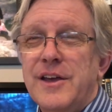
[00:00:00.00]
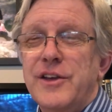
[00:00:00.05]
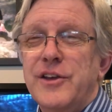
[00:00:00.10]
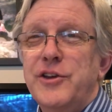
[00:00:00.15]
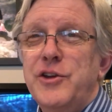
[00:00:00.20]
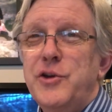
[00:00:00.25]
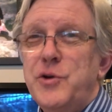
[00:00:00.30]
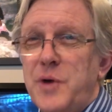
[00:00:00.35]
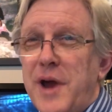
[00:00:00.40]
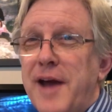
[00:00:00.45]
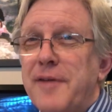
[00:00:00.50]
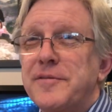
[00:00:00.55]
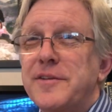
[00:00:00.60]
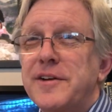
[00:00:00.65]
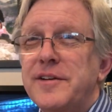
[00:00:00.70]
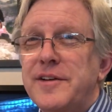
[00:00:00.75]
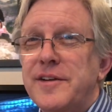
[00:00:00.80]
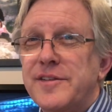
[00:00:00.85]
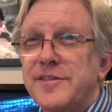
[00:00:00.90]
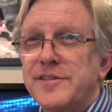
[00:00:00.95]
You have to
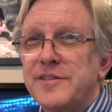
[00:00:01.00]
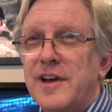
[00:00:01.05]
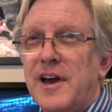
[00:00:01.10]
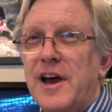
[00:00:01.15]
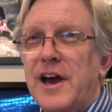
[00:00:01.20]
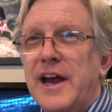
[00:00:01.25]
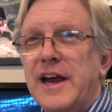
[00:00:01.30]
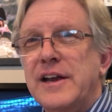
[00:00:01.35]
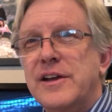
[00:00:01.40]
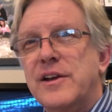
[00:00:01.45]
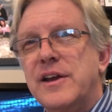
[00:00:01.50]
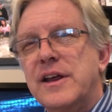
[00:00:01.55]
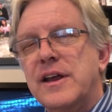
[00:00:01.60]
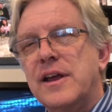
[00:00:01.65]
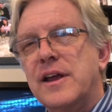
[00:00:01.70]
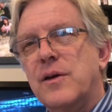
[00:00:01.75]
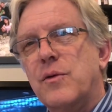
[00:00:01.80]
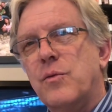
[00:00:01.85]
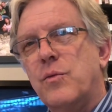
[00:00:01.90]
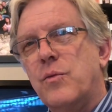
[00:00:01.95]
decide
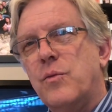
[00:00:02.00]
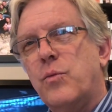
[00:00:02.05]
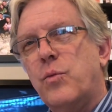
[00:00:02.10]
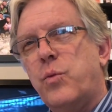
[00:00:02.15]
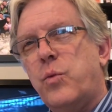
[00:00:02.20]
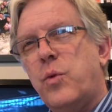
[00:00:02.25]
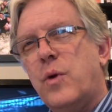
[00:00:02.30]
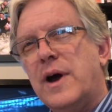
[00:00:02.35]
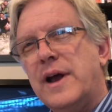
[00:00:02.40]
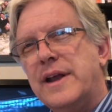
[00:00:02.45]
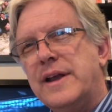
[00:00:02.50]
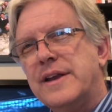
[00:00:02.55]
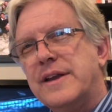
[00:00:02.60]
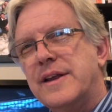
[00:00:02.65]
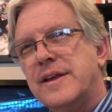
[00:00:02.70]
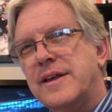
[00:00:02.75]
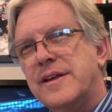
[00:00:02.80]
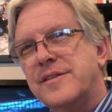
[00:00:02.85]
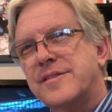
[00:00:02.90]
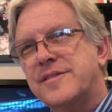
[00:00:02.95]
what
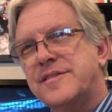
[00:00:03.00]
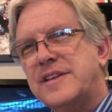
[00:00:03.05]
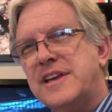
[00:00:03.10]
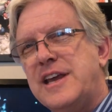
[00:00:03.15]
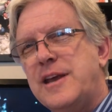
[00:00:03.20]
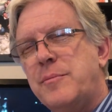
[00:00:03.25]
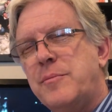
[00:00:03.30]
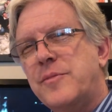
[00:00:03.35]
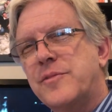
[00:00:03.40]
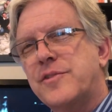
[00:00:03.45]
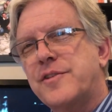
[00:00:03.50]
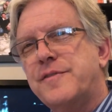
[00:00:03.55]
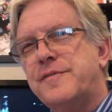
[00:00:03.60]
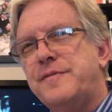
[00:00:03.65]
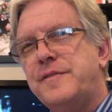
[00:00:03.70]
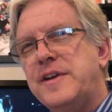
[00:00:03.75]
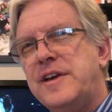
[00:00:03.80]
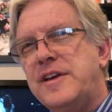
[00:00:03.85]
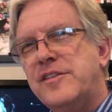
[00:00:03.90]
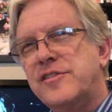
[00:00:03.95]
seems
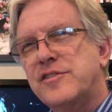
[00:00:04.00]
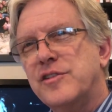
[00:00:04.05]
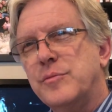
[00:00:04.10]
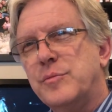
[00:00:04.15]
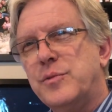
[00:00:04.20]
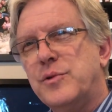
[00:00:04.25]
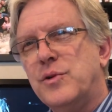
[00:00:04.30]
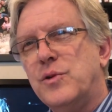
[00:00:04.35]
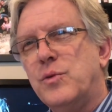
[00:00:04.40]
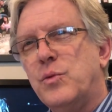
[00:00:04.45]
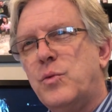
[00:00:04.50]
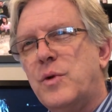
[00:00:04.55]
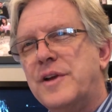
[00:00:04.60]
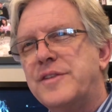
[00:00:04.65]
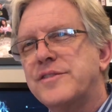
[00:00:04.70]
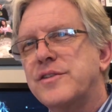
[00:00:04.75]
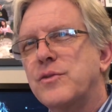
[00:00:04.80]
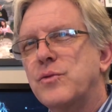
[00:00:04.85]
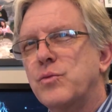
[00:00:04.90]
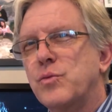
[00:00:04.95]
feasible,
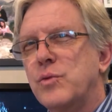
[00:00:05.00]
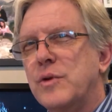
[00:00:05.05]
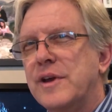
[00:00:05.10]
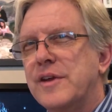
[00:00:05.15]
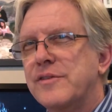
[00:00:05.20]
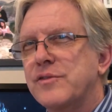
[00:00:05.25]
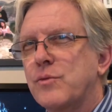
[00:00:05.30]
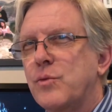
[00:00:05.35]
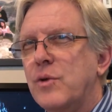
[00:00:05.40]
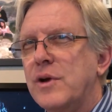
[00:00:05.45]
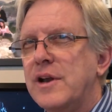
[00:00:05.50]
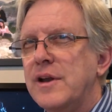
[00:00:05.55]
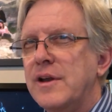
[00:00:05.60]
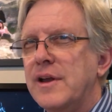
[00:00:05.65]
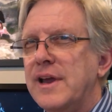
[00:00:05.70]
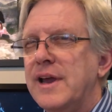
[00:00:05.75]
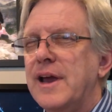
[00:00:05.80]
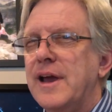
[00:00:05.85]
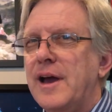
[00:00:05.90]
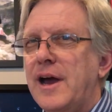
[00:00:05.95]
what's a risk,
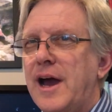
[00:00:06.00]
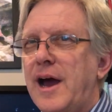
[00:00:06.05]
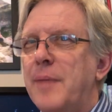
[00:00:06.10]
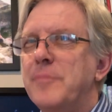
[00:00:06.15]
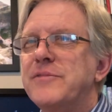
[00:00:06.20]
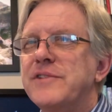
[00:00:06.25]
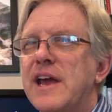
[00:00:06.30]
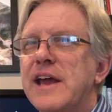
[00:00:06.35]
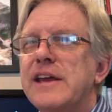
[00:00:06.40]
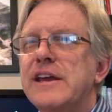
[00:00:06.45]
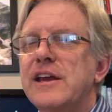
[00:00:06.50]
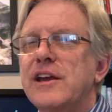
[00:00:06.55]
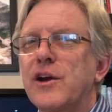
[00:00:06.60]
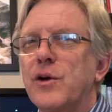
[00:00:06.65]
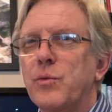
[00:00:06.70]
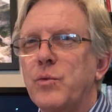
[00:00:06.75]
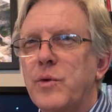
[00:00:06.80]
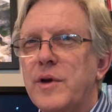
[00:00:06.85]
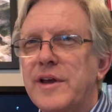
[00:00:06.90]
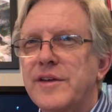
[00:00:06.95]
I'm taking a
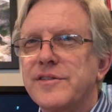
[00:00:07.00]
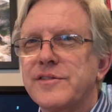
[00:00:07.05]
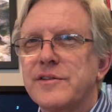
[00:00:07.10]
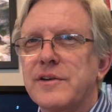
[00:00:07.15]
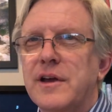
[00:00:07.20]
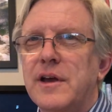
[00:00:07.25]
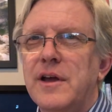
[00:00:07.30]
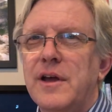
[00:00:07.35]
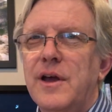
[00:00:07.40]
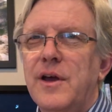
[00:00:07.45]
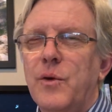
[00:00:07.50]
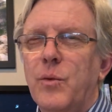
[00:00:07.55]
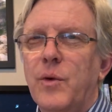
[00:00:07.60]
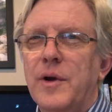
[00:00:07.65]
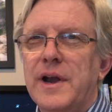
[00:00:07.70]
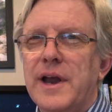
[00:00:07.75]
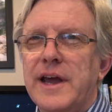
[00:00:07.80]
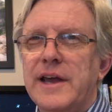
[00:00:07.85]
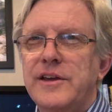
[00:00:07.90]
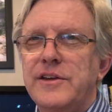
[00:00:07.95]
risk
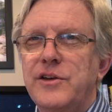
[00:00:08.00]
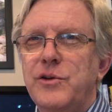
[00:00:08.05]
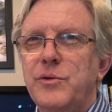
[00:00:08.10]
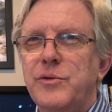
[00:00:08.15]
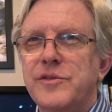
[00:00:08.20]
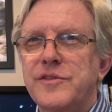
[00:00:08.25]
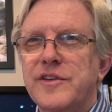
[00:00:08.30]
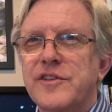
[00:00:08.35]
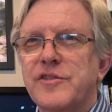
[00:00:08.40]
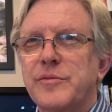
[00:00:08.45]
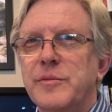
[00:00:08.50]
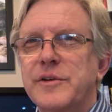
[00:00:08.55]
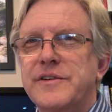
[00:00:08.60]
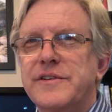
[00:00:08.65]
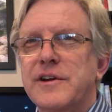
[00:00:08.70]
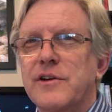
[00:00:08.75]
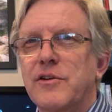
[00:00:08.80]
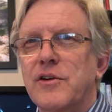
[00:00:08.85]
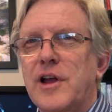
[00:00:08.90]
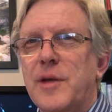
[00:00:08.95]
when I use this
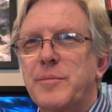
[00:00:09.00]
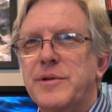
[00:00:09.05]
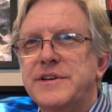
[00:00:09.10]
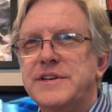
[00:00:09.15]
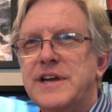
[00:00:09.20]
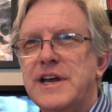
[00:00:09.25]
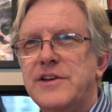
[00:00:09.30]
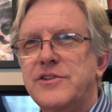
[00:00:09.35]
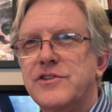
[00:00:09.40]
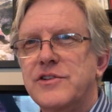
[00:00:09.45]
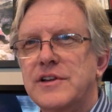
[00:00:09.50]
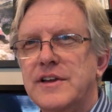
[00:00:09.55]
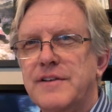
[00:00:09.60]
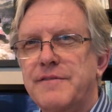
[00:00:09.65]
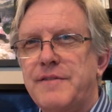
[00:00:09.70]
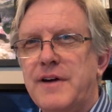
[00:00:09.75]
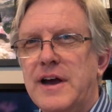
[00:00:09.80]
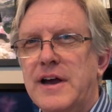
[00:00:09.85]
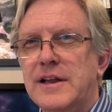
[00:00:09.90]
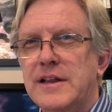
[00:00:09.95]
material, I potentially
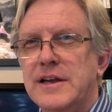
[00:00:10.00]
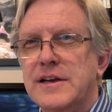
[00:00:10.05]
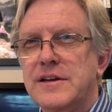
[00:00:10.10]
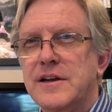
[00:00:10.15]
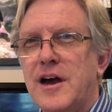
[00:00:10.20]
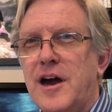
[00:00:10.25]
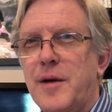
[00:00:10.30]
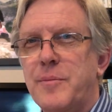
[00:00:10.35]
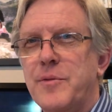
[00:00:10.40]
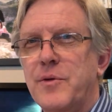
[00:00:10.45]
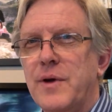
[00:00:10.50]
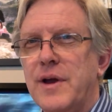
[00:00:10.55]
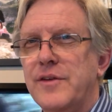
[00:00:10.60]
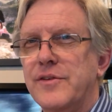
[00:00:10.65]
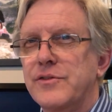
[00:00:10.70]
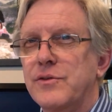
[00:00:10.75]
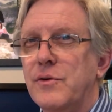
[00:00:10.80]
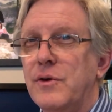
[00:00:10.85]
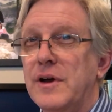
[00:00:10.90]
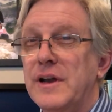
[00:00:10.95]
violate copyright and
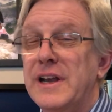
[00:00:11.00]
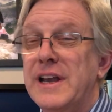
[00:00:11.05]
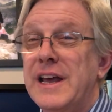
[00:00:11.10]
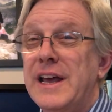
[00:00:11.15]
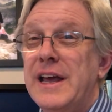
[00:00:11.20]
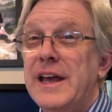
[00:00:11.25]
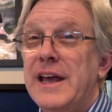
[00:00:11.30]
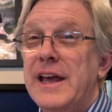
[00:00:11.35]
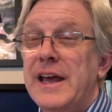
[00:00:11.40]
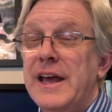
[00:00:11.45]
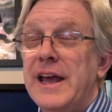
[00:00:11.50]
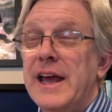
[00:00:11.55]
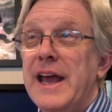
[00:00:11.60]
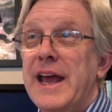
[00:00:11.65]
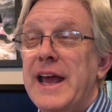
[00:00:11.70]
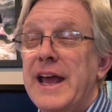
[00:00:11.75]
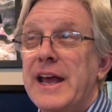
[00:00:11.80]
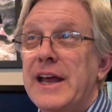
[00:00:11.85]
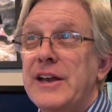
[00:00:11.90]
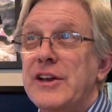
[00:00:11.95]
so on.
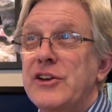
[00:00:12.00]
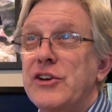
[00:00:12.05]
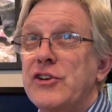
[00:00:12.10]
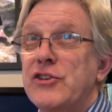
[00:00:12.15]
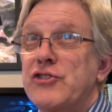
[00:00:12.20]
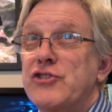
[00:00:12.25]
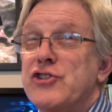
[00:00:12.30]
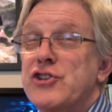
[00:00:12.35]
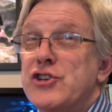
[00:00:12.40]
And